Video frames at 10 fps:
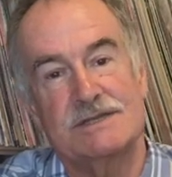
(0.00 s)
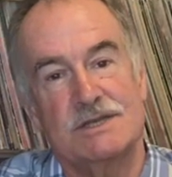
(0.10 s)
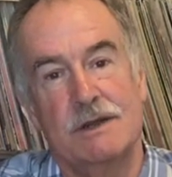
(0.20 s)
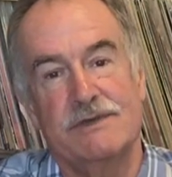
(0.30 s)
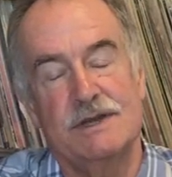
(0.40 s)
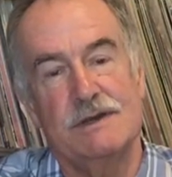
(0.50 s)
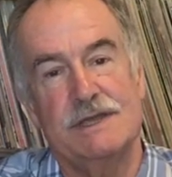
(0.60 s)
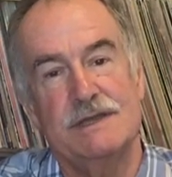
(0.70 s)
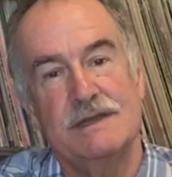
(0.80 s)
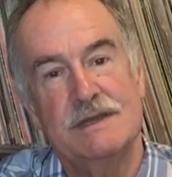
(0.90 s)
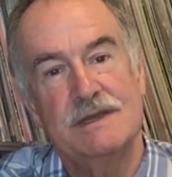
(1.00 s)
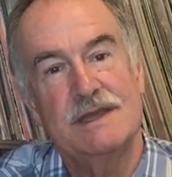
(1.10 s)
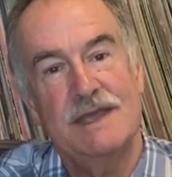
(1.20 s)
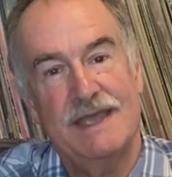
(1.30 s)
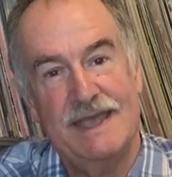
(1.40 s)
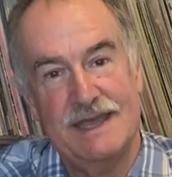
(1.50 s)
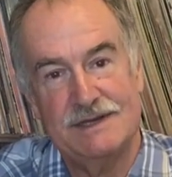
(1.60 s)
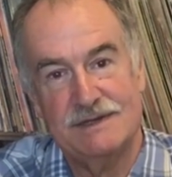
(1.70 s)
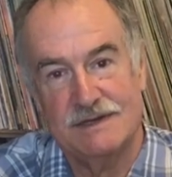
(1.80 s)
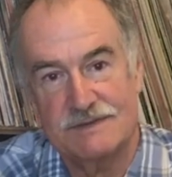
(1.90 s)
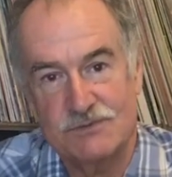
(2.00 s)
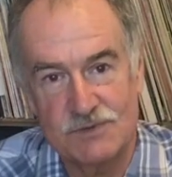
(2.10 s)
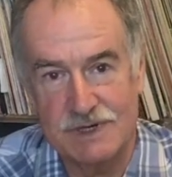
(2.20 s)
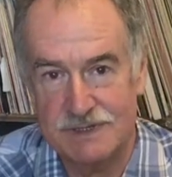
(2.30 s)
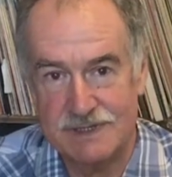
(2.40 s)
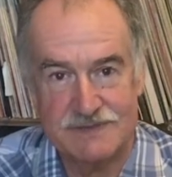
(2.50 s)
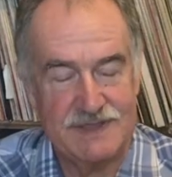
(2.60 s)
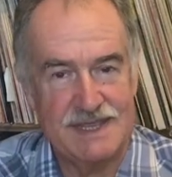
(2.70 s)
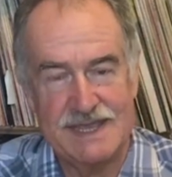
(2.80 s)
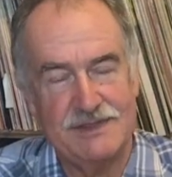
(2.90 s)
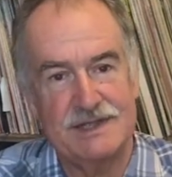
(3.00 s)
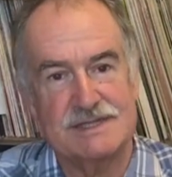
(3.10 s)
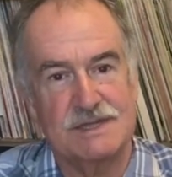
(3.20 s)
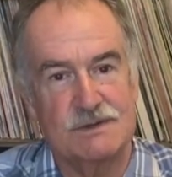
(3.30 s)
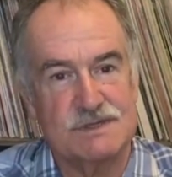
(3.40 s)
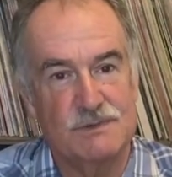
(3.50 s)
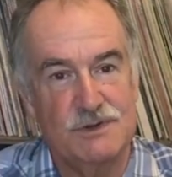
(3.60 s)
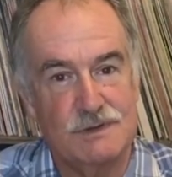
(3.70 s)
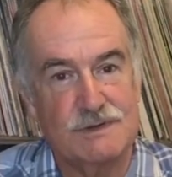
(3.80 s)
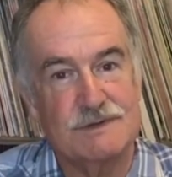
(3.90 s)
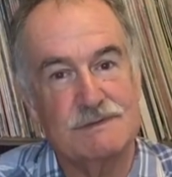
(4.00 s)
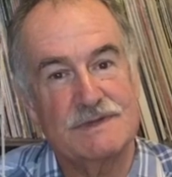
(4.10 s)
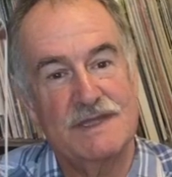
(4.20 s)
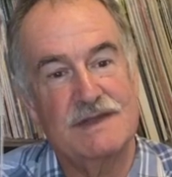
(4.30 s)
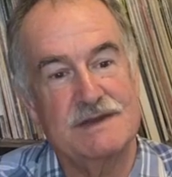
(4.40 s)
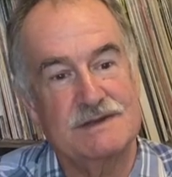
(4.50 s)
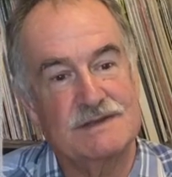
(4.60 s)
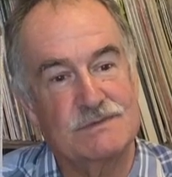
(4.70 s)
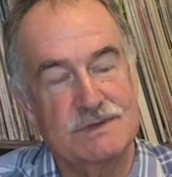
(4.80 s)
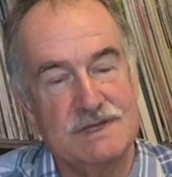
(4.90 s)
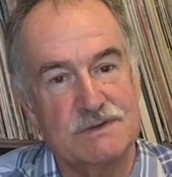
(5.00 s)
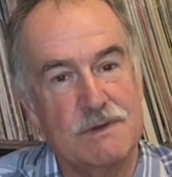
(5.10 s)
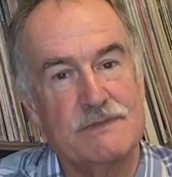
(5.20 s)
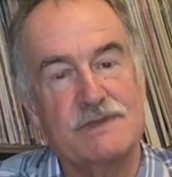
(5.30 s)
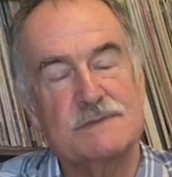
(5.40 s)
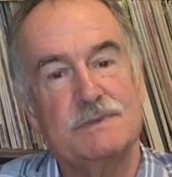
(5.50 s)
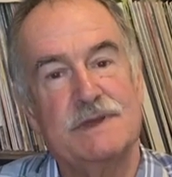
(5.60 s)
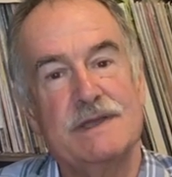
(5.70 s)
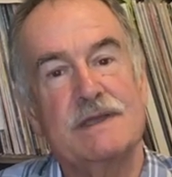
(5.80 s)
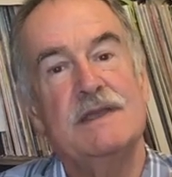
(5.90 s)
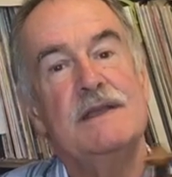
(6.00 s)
Joe Venuti had that so smooth, and it just really drove his playing.